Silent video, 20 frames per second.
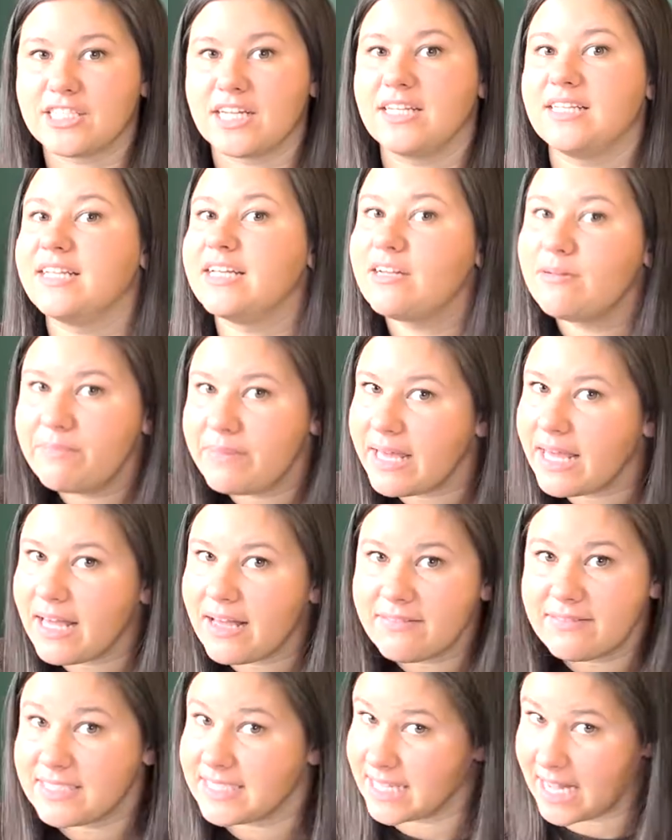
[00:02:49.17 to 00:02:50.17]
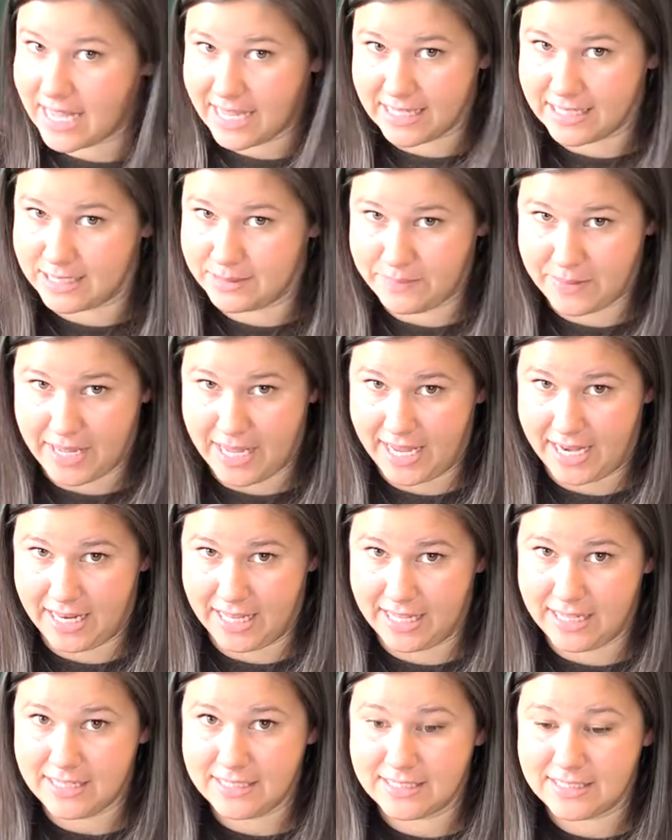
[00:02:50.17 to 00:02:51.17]
little bit of science behind
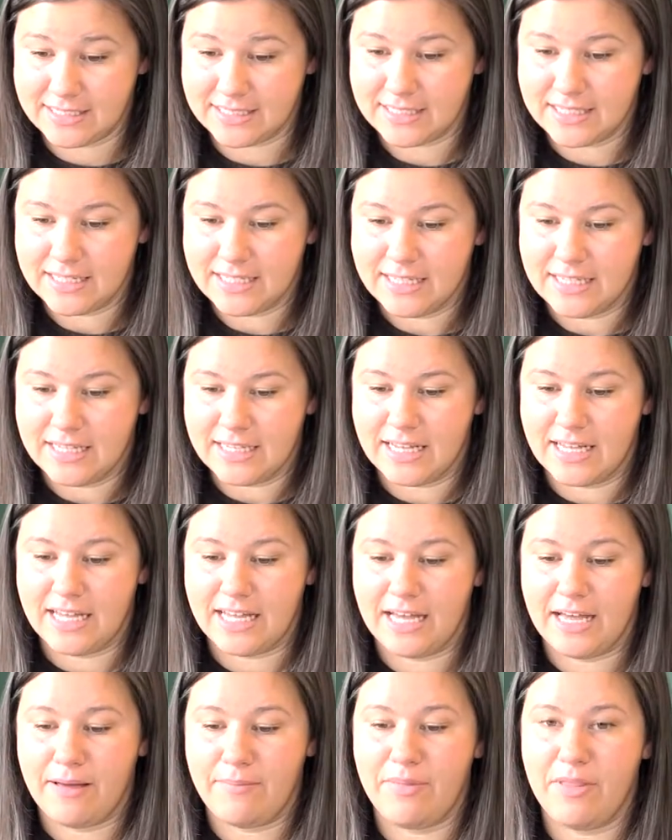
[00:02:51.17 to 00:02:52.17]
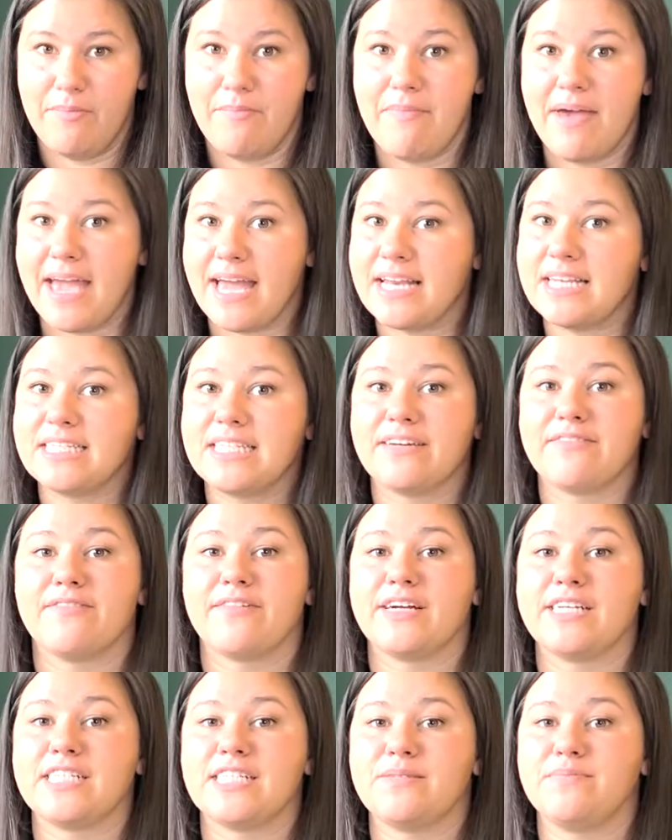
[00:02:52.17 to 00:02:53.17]
this. The main
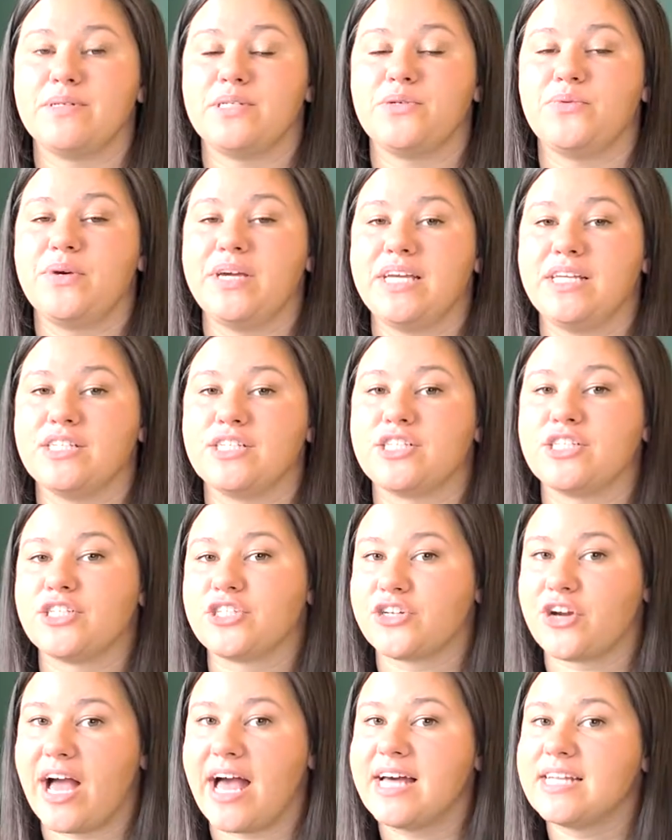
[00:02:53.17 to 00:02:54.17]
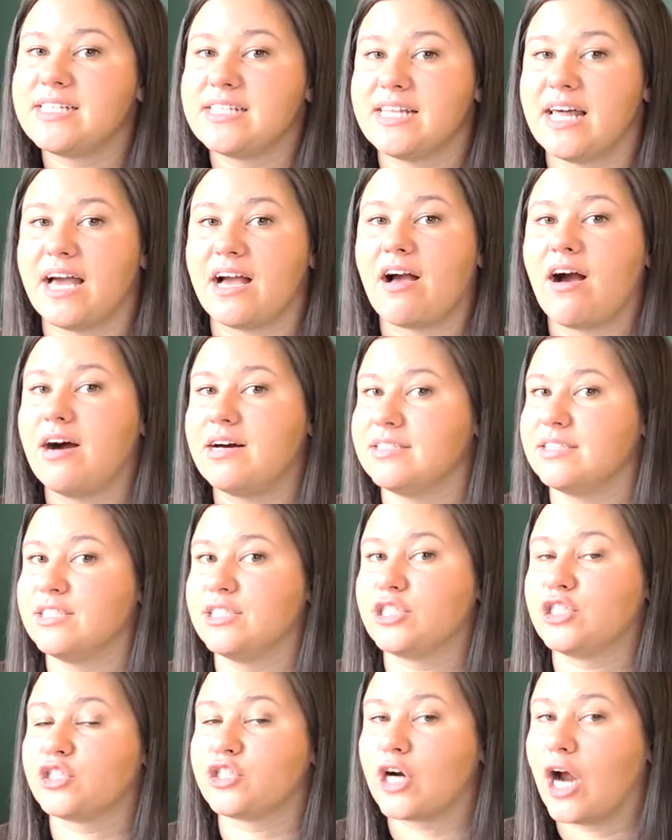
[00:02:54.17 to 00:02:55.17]
difference between stress that
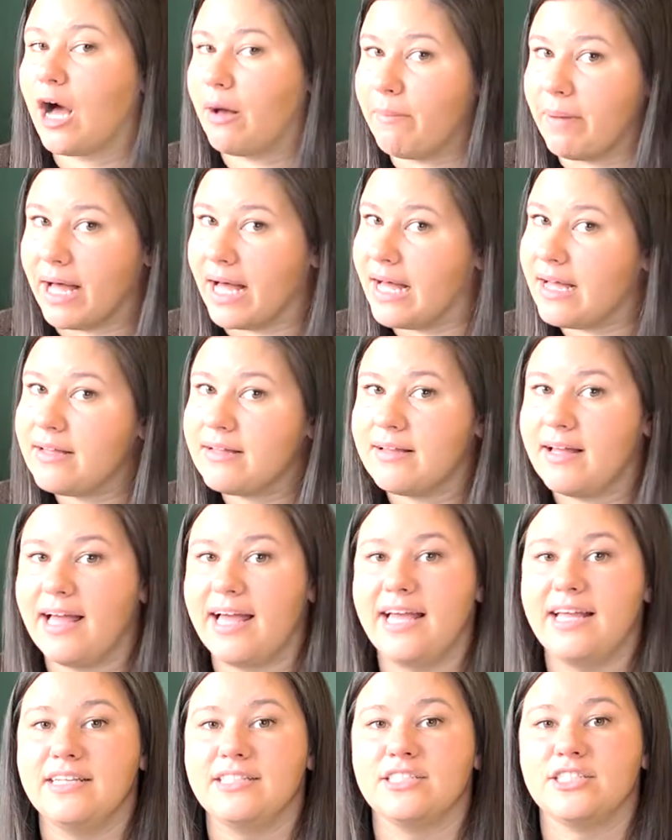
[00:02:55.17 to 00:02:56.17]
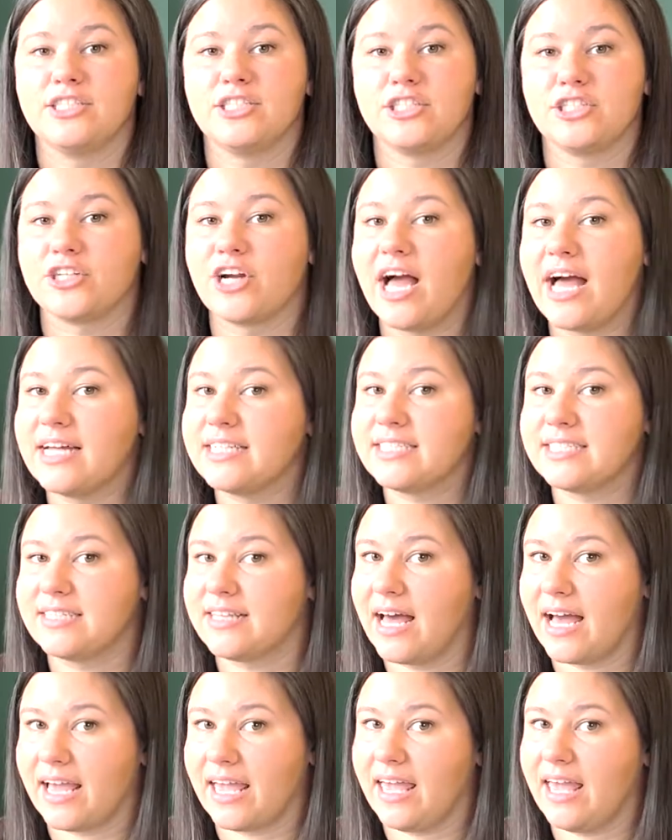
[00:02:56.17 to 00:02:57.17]
causes trauma and stress
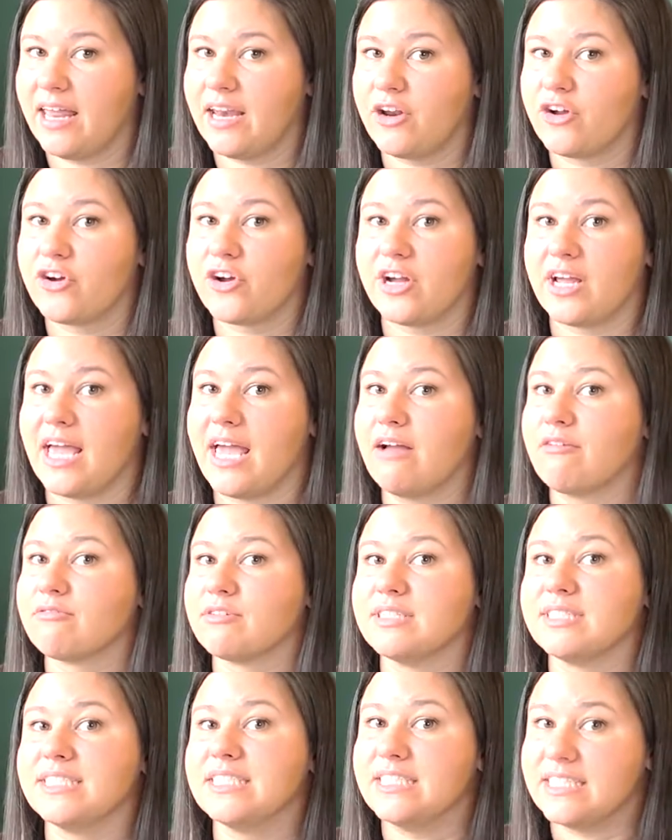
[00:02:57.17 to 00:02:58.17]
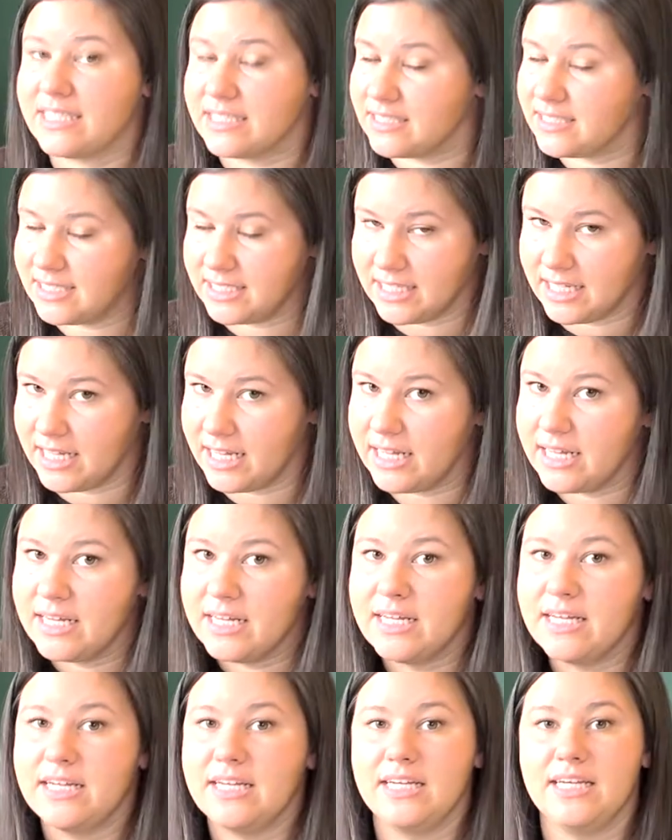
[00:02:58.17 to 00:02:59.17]
that can create resiliency
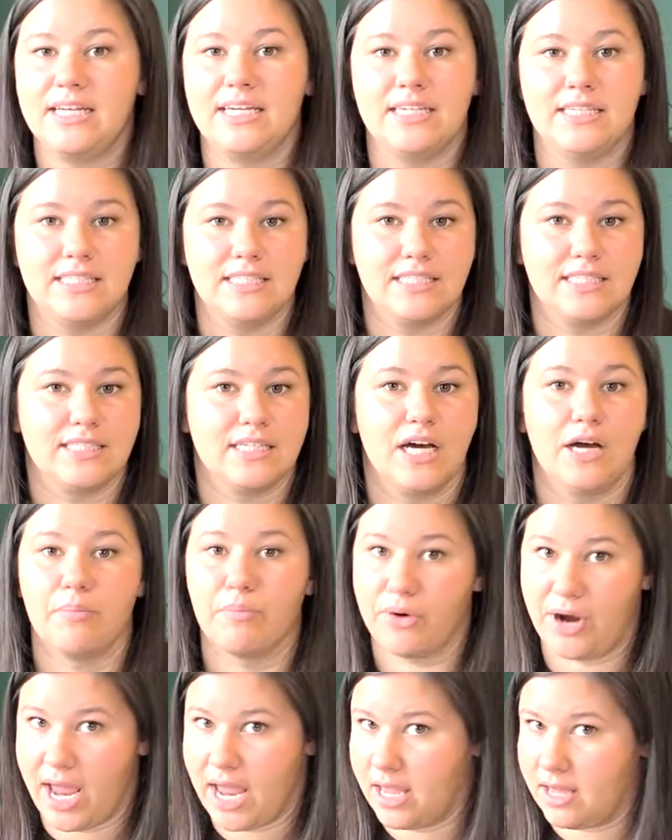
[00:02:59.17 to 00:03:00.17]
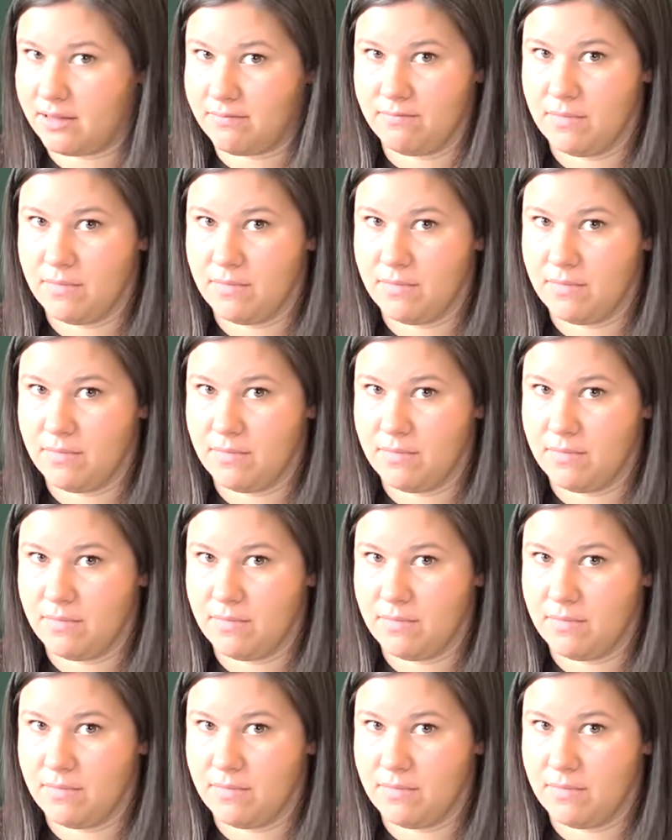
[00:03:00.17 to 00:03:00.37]
is a break.